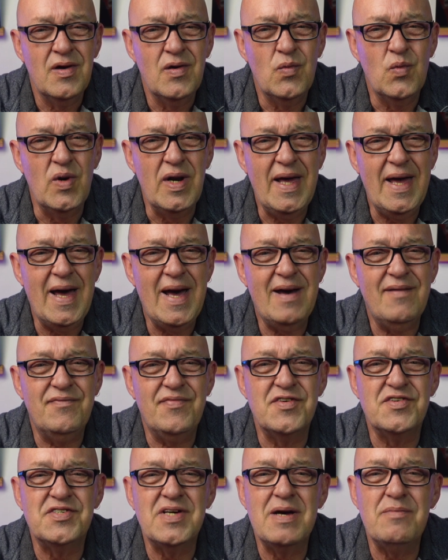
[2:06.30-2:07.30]
Will it have
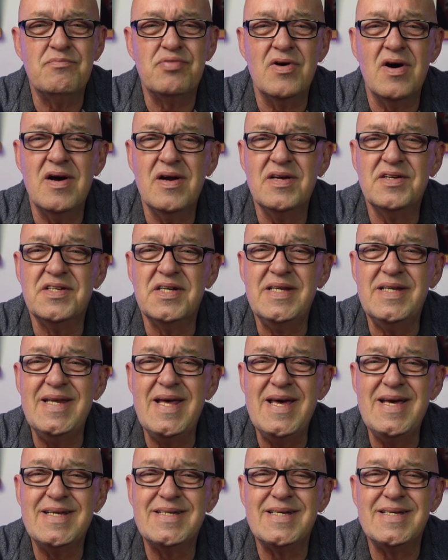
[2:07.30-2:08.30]
the same brightness in
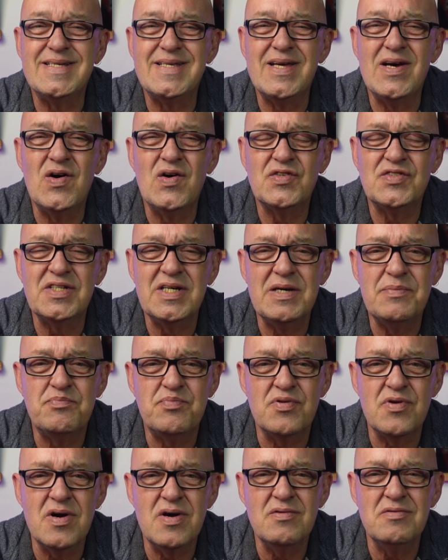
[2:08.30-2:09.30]
nits as the RC
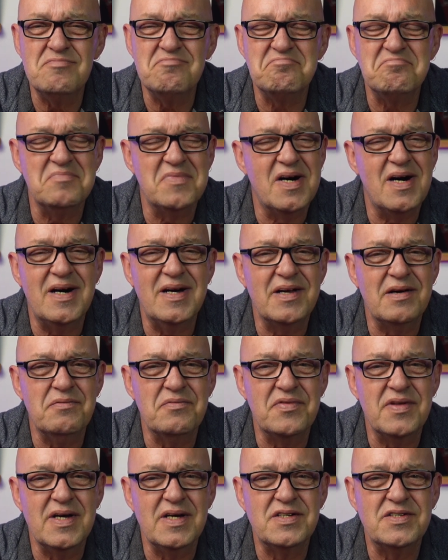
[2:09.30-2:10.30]
Pro? I
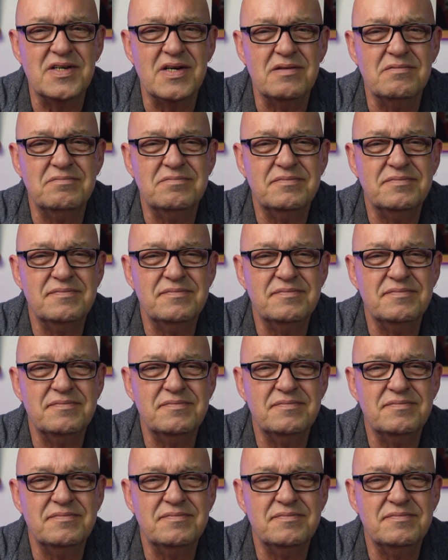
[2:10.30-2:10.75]
don't think so.